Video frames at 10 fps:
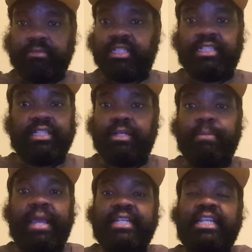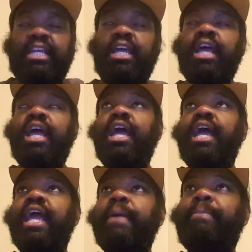just amazing.
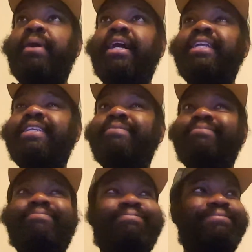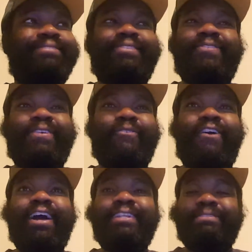But we
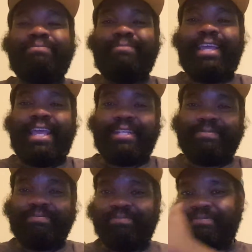won, and